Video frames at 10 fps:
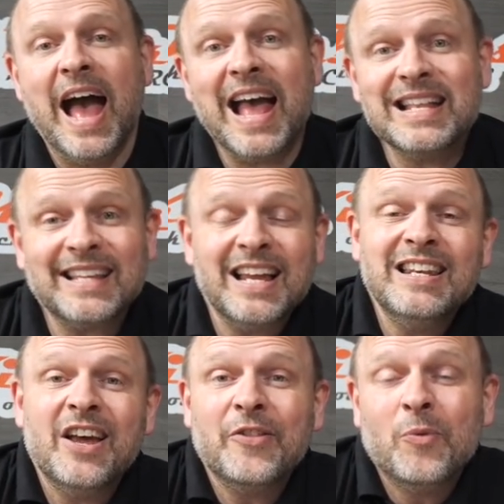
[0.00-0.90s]
And
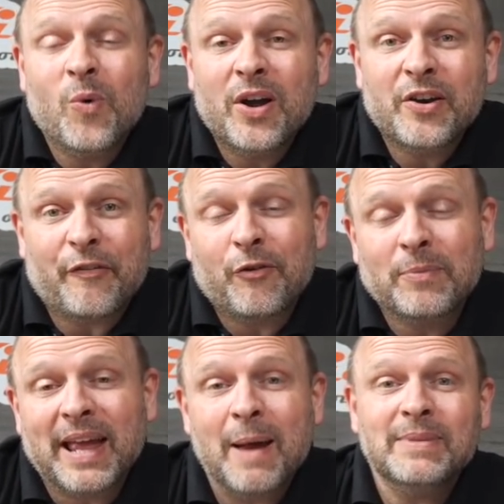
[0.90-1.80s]
another one
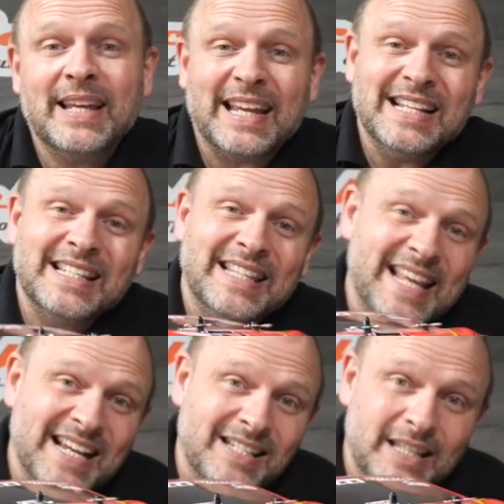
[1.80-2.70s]
from Kamtec is
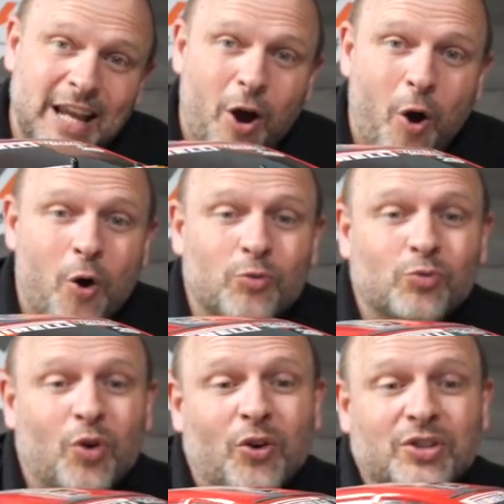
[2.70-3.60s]
this, the Hot
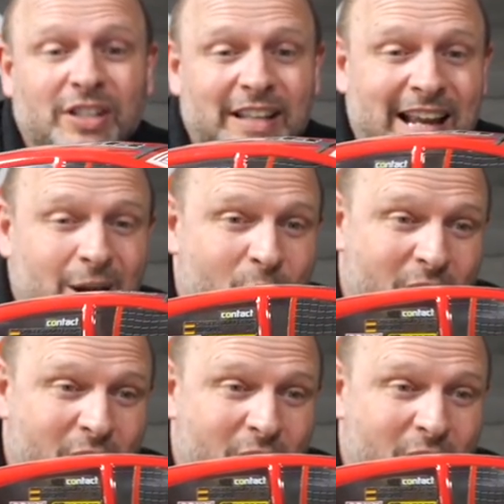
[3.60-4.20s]
Rod. Now,